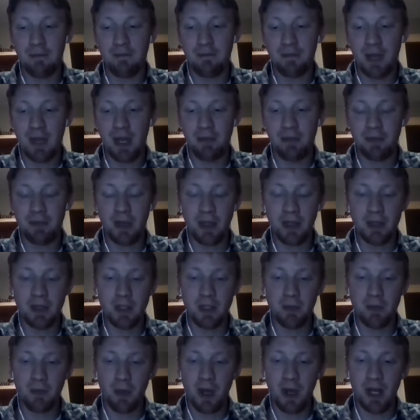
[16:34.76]
I've done
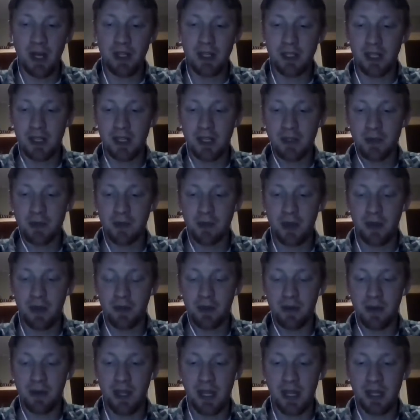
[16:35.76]
some projects
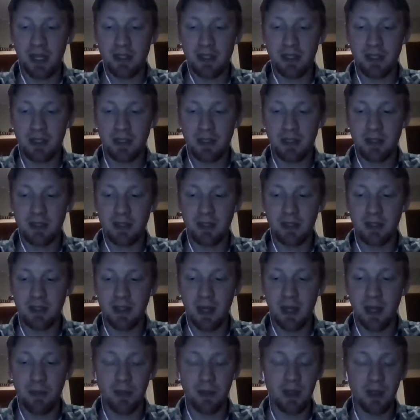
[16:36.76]
throughout the last
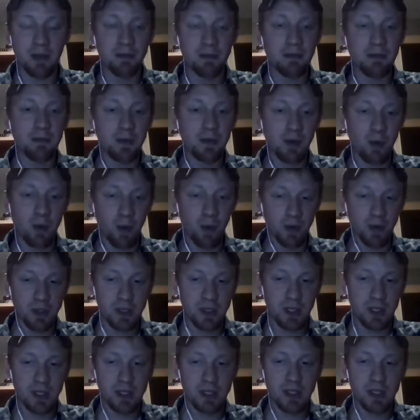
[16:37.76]
couple of
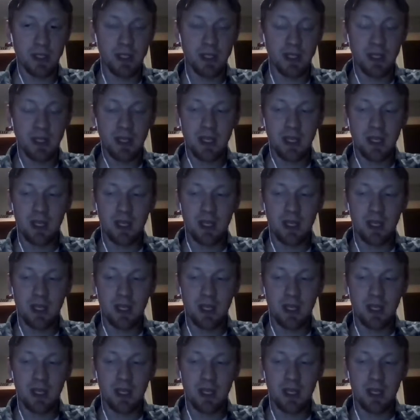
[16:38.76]
courses